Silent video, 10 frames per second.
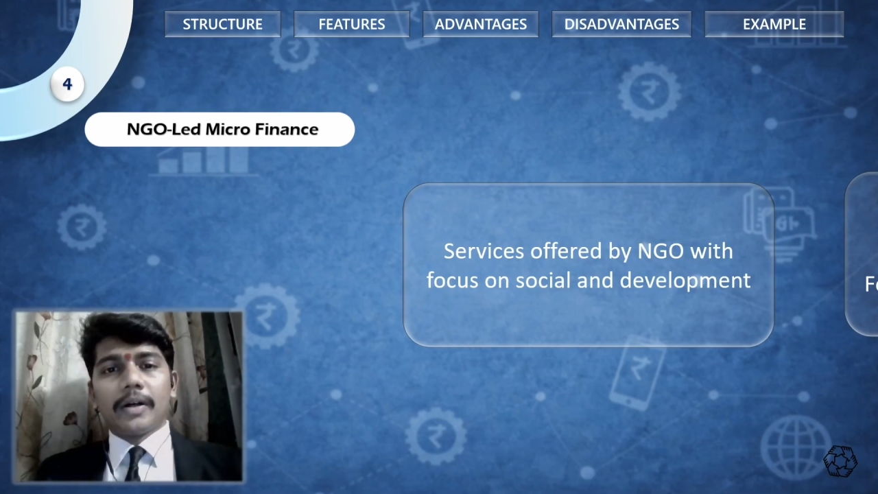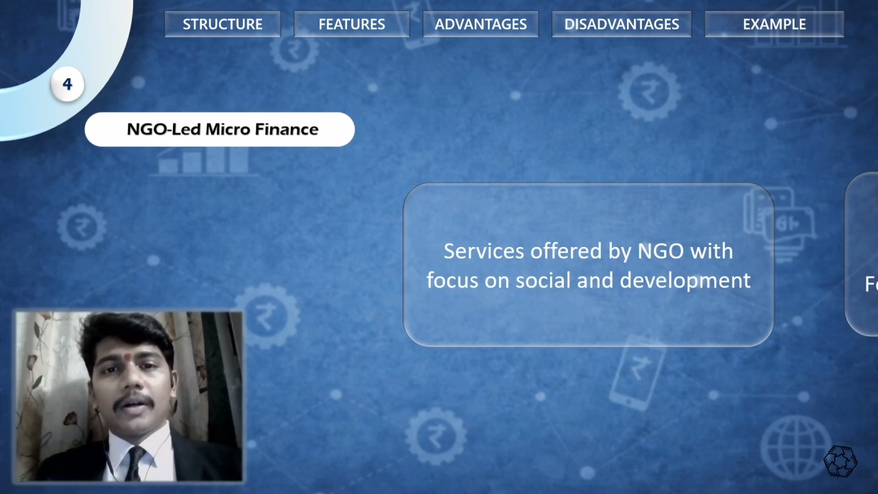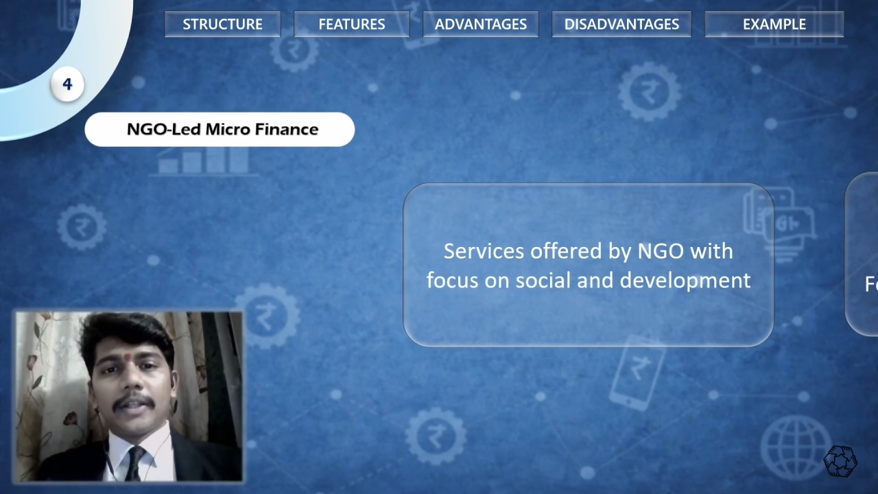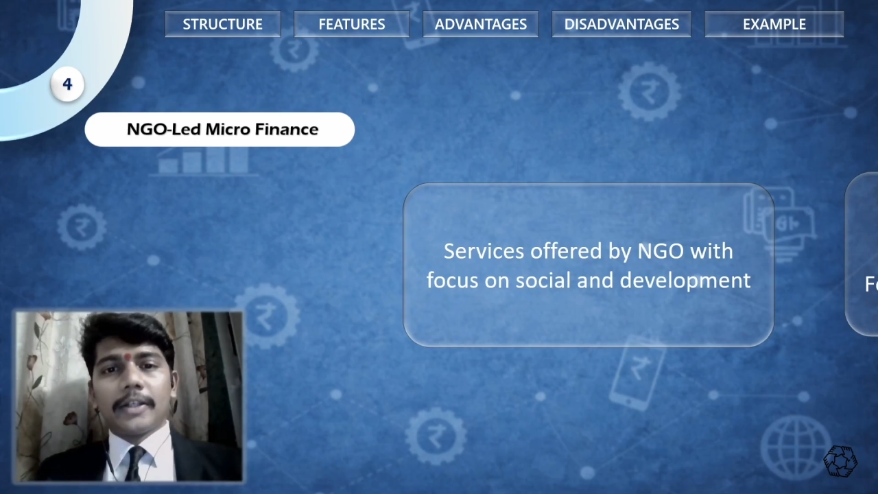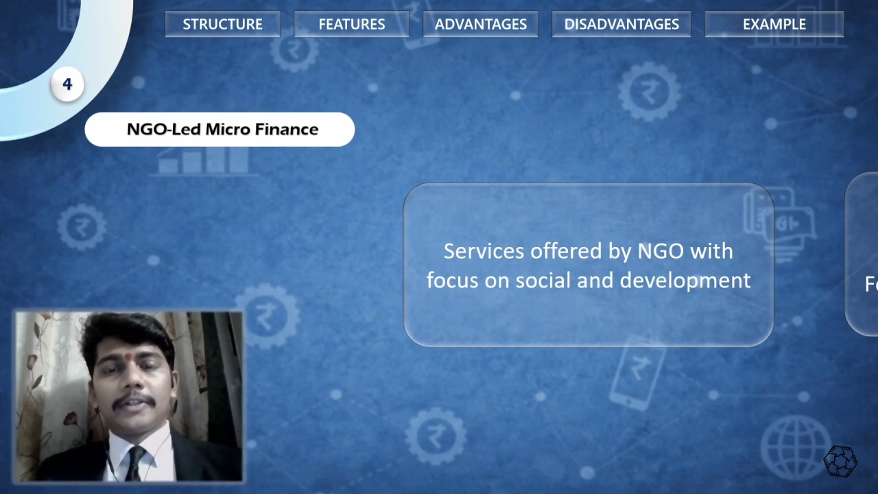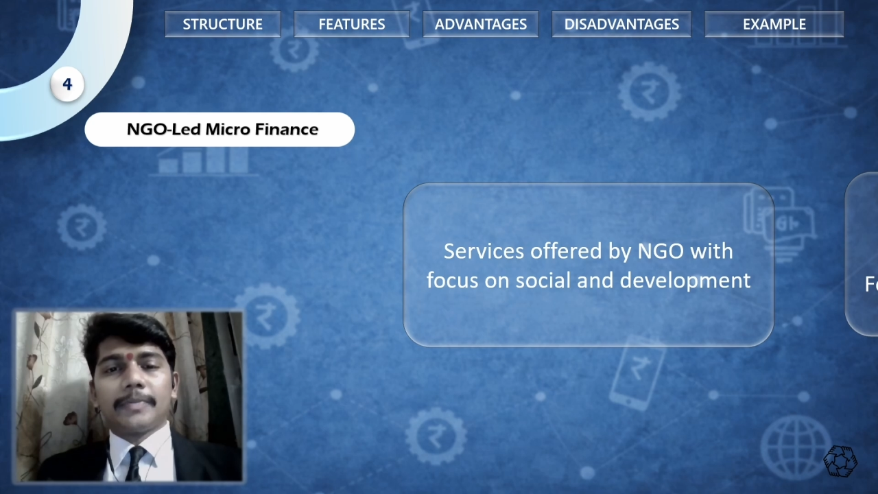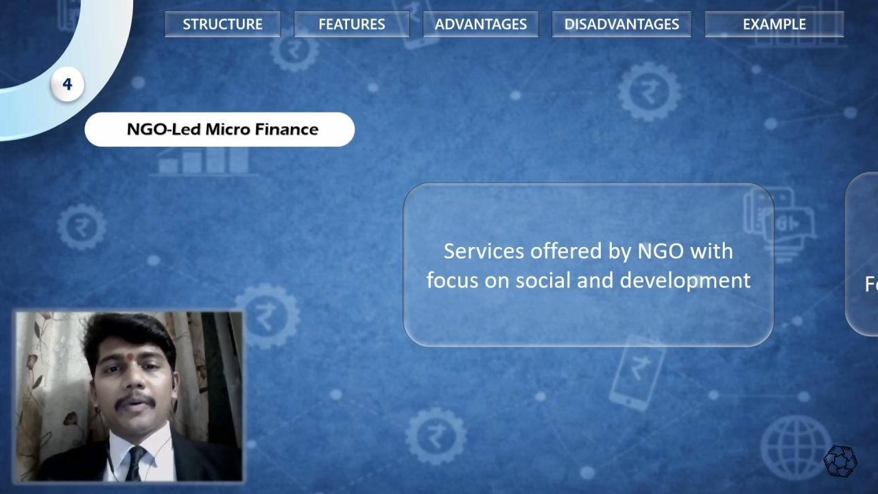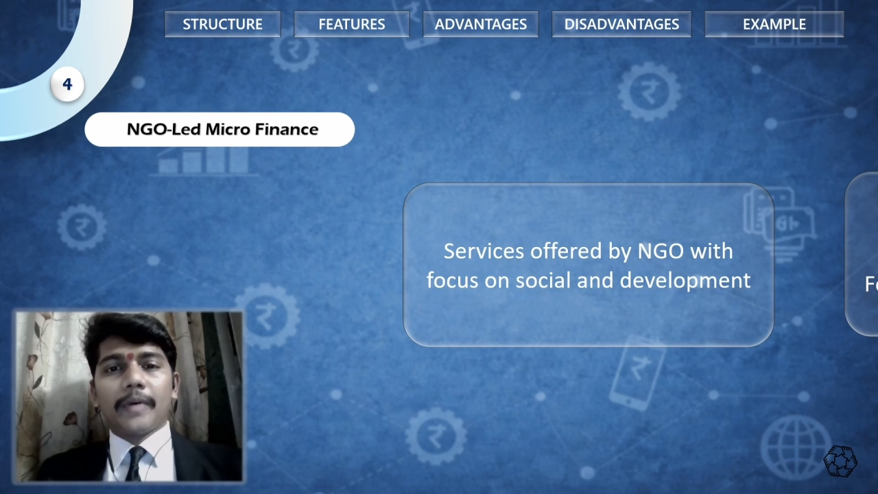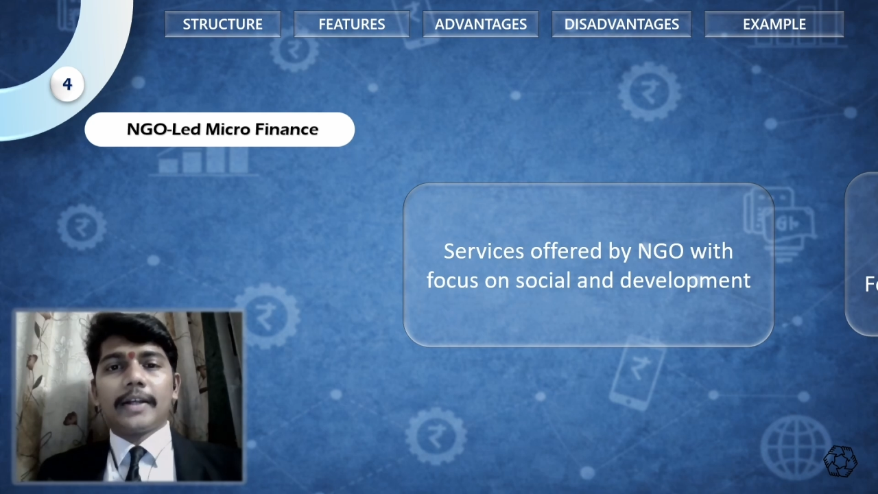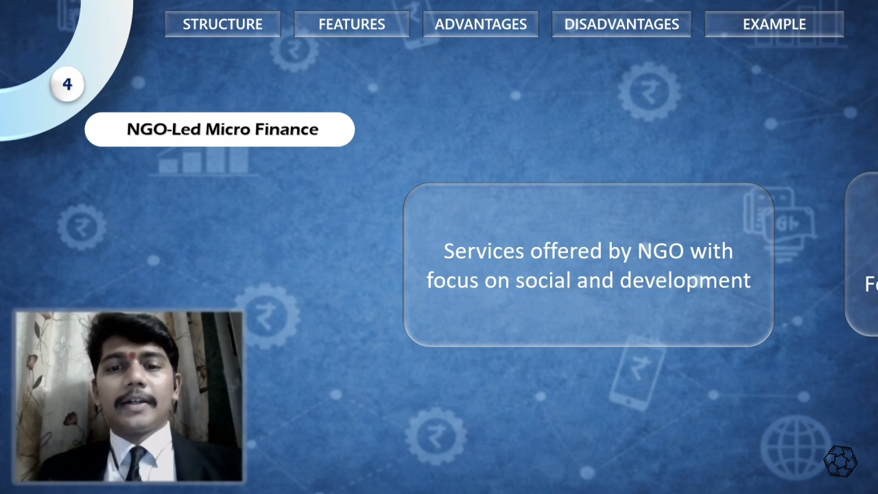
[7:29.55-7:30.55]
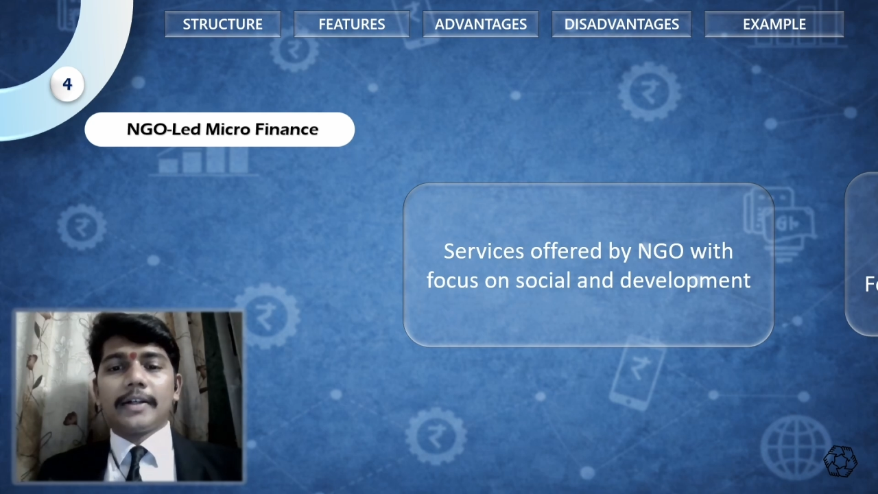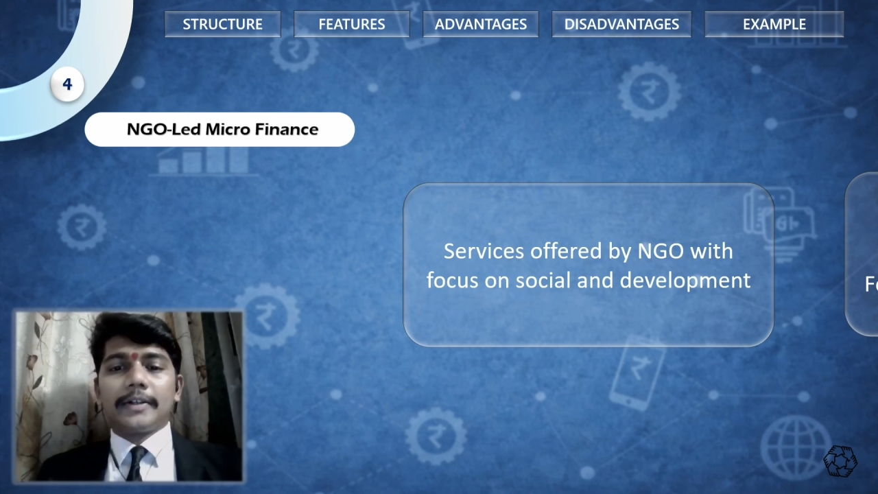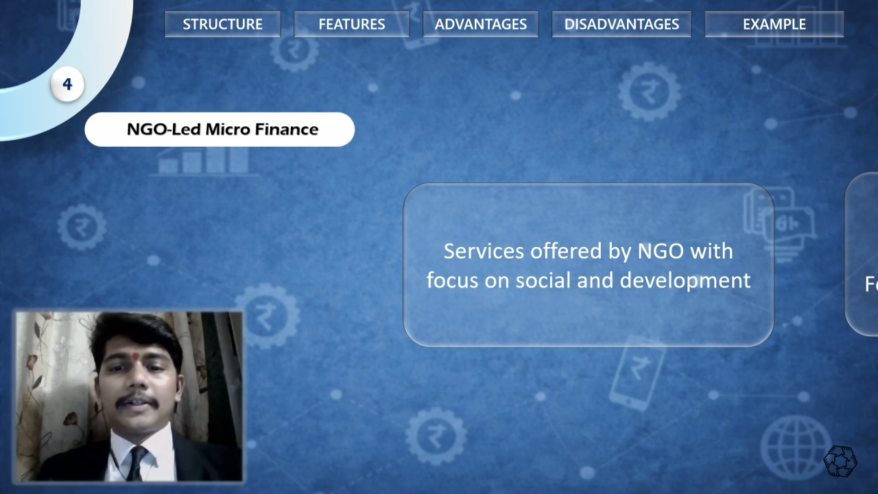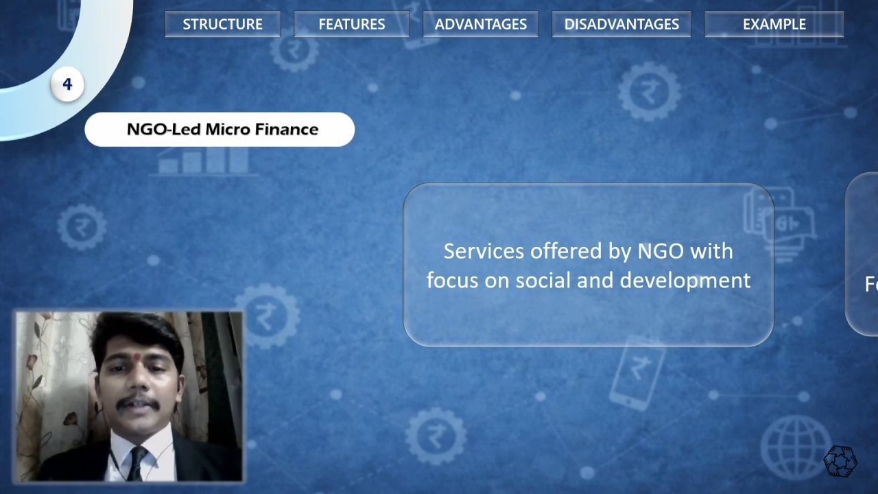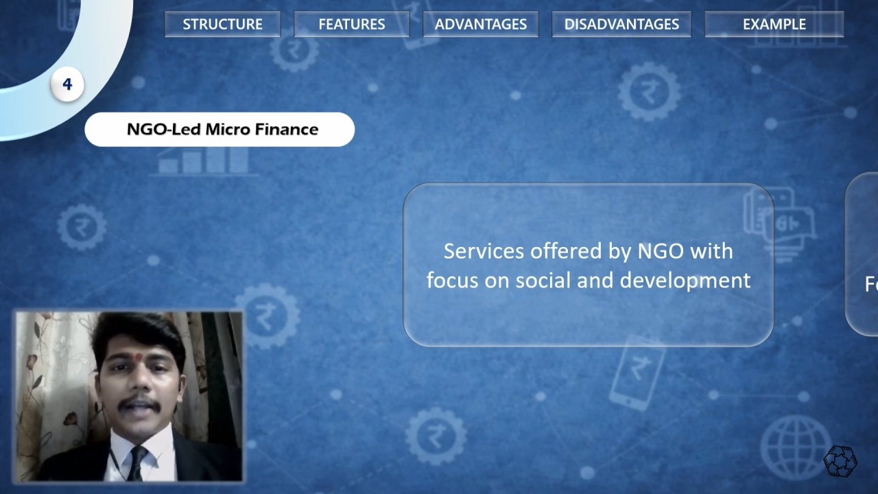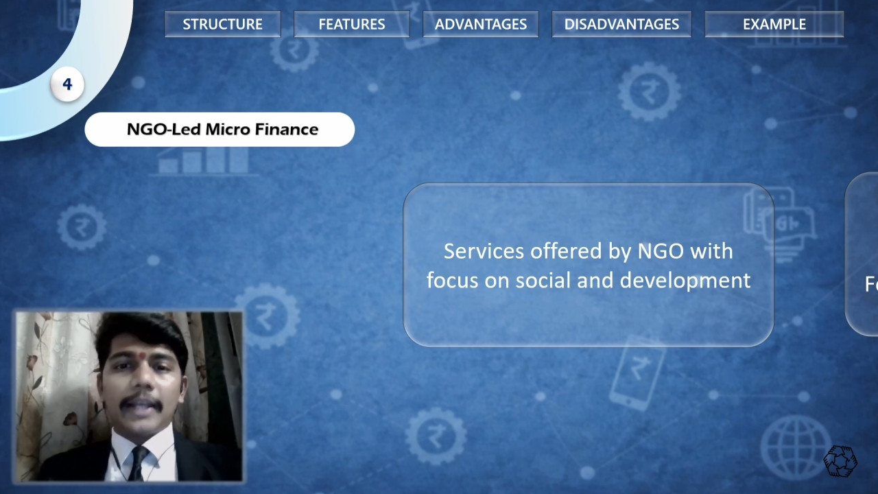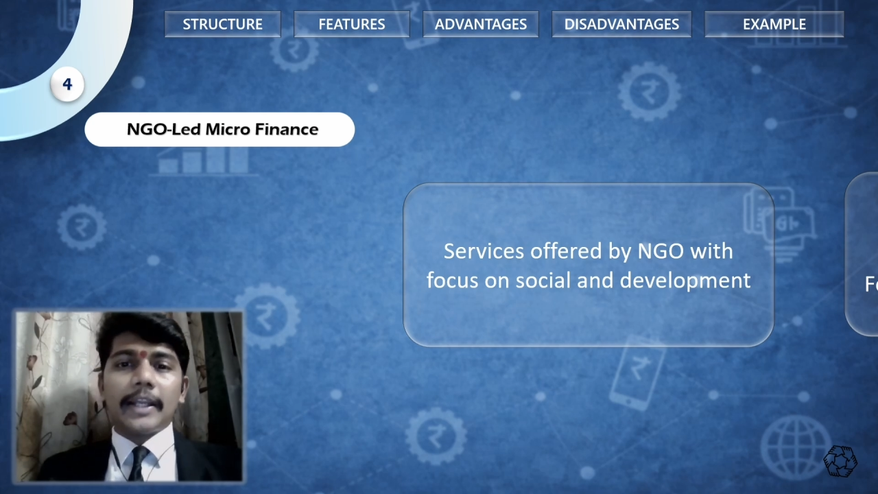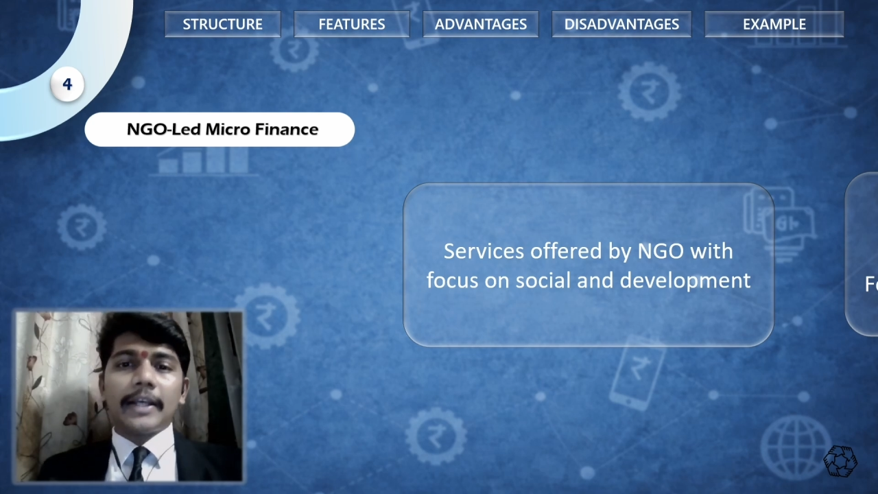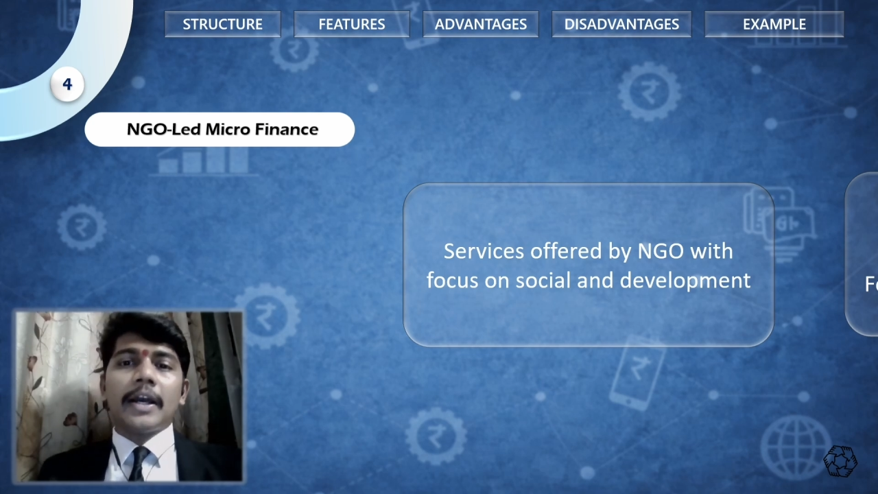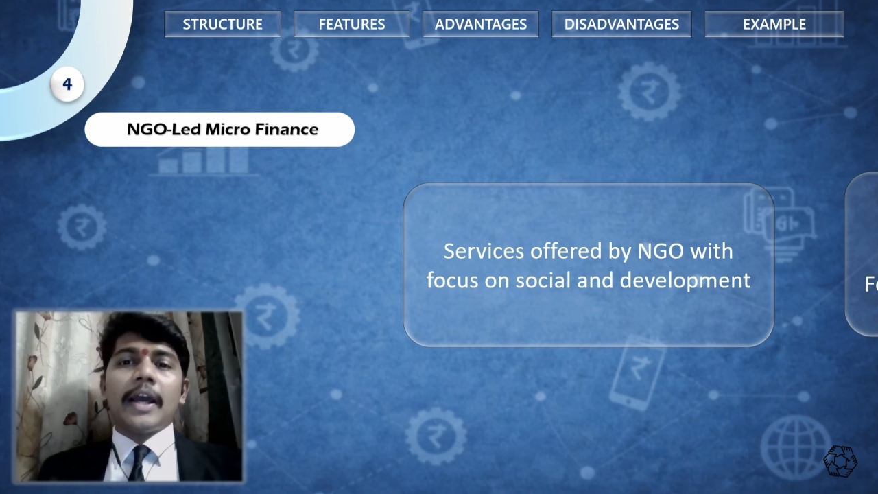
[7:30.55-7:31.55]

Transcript: Then it's provide training